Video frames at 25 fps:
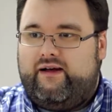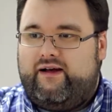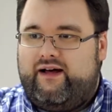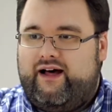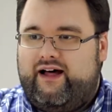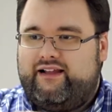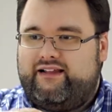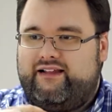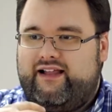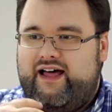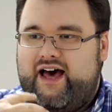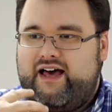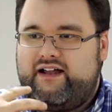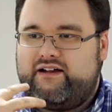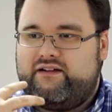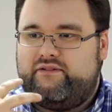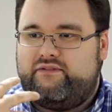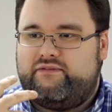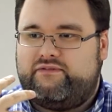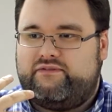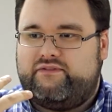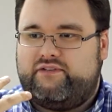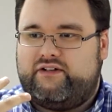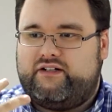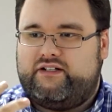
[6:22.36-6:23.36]
a lot
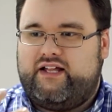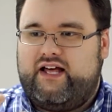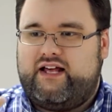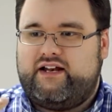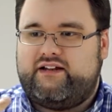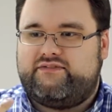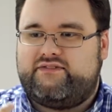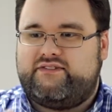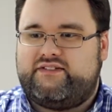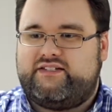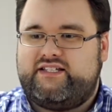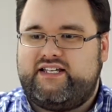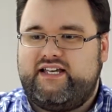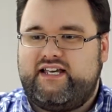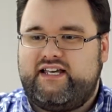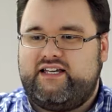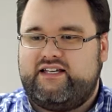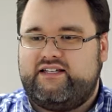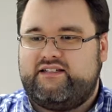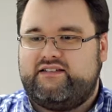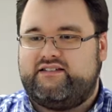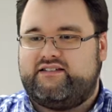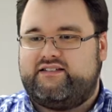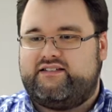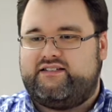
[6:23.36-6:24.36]
of
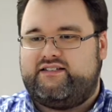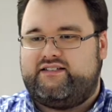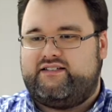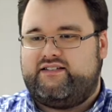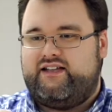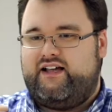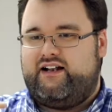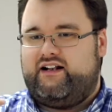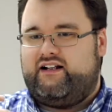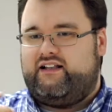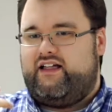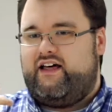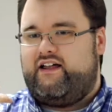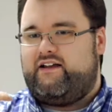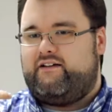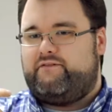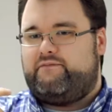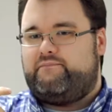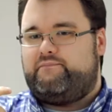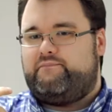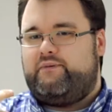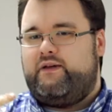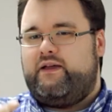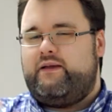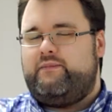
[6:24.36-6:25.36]
scenes and a lot
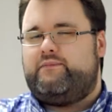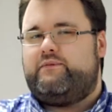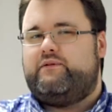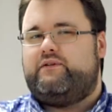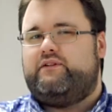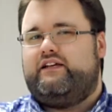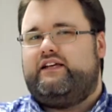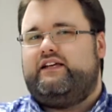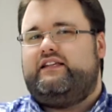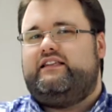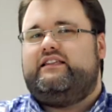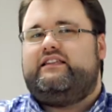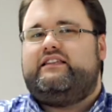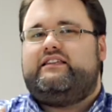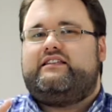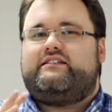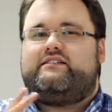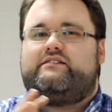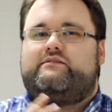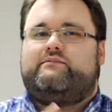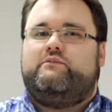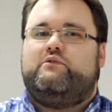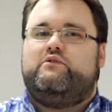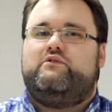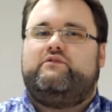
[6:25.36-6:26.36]
of people in
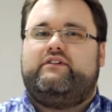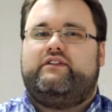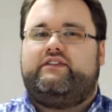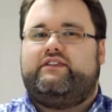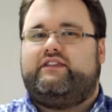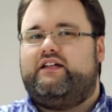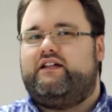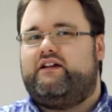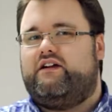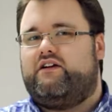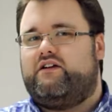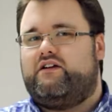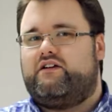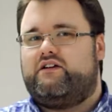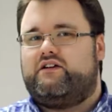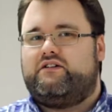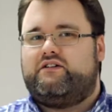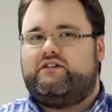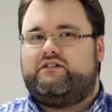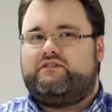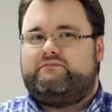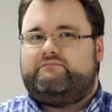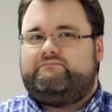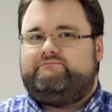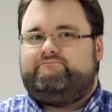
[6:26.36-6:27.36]
this movie that
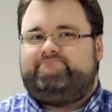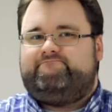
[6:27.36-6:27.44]
are